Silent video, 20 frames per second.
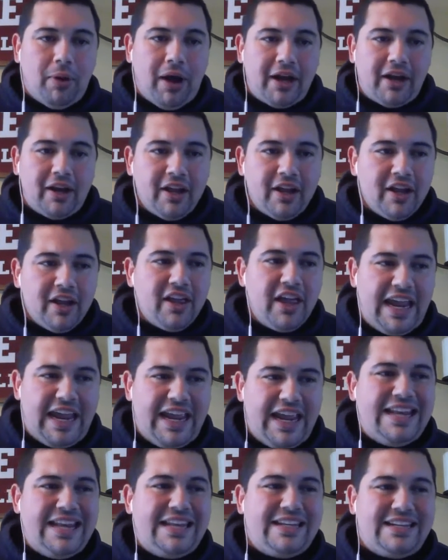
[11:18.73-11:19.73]
but
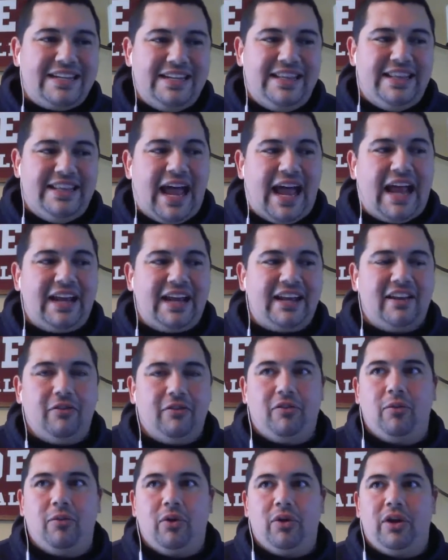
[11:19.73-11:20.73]
in that
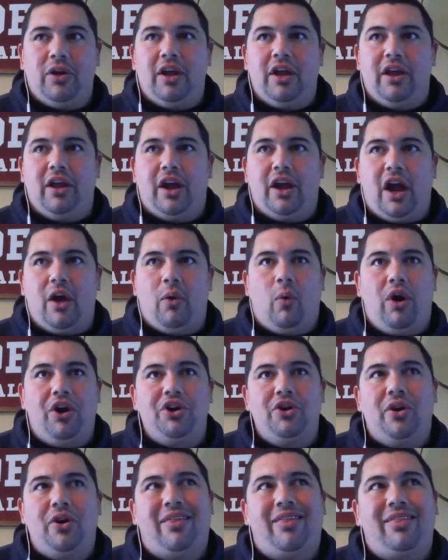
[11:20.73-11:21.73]
I
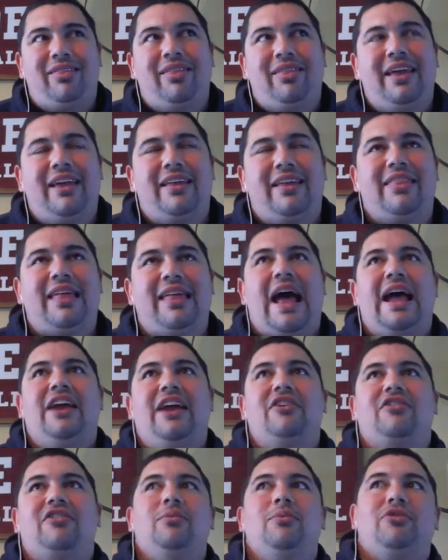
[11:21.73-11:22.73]
want you to think that
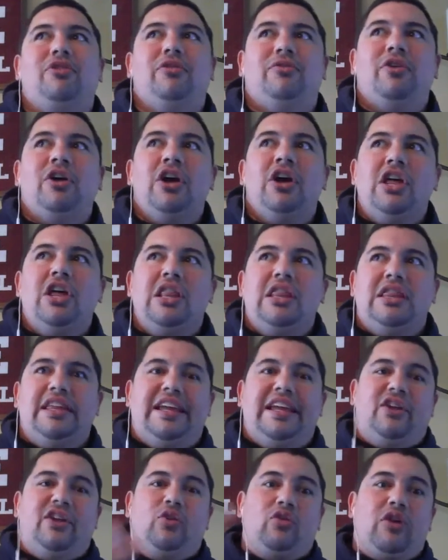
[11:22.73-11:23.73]
in terms of
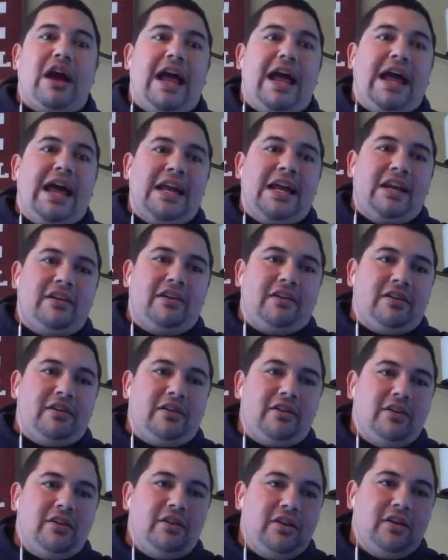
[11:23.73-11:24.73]
the grand,
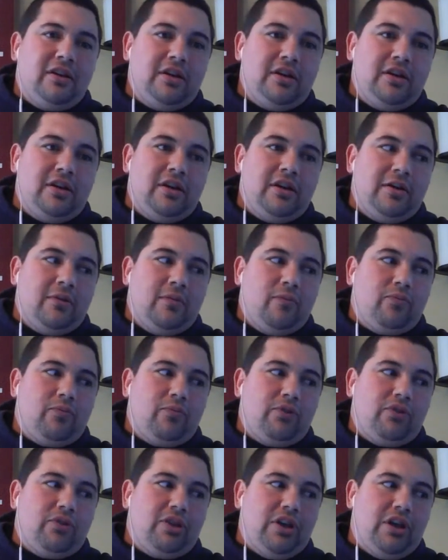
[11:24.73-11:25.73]

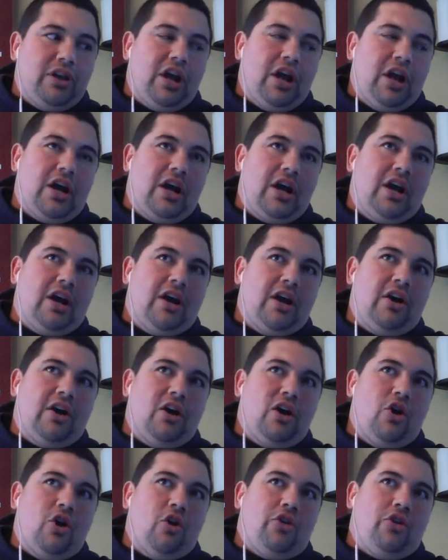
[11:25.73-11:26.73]
the
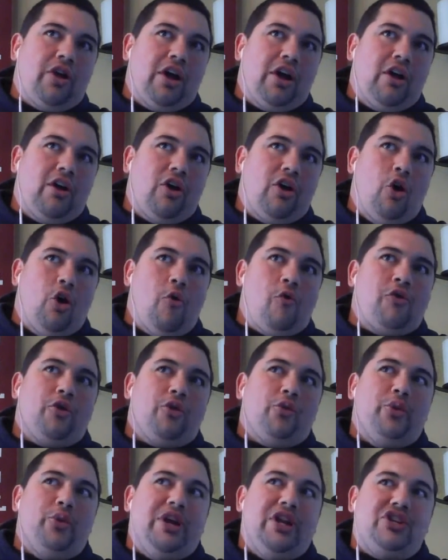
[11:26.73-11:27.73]

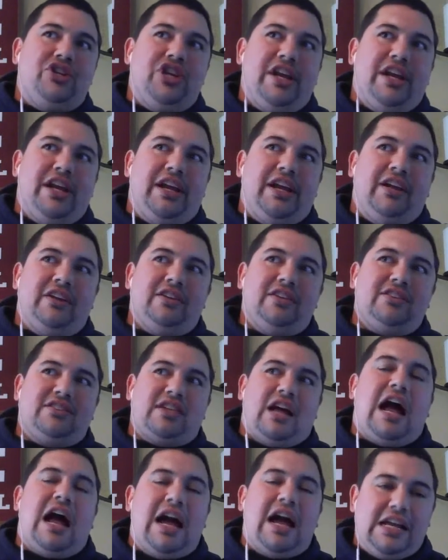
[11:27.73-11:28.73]
overreaching
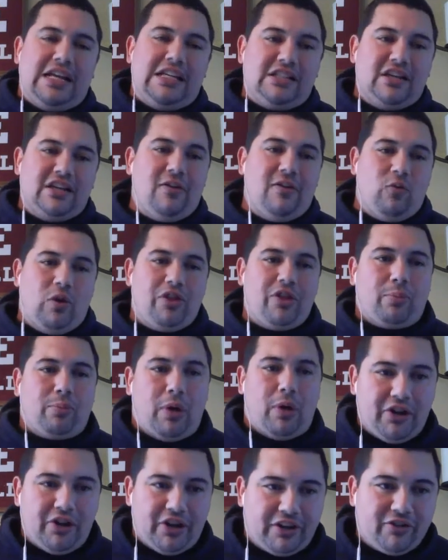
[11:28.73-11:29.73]
size of what the
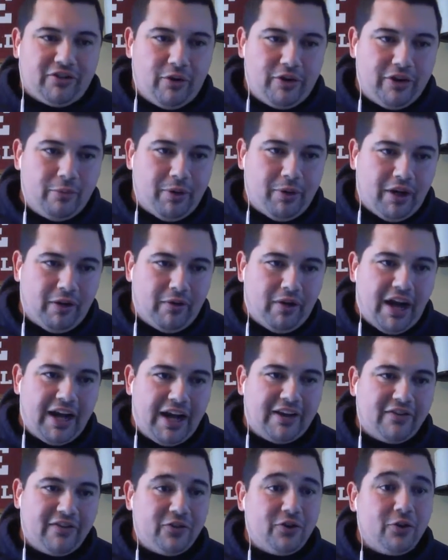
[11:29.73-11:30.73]
project's going to be,
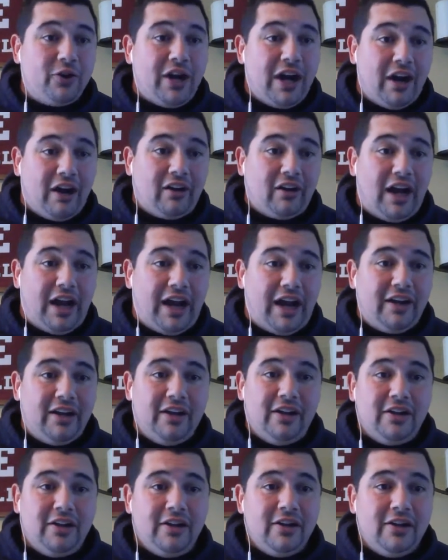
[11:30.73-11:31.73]
right? Because if you do an
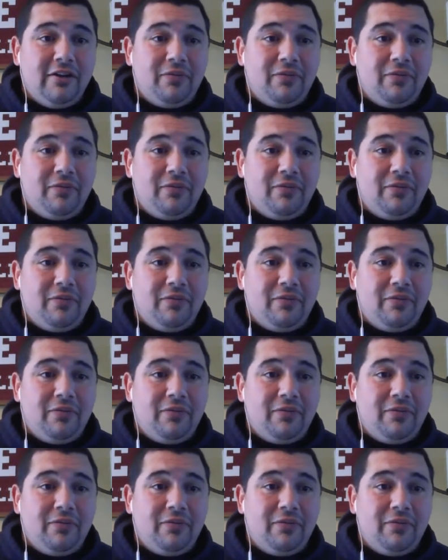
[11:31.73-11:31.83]
airline,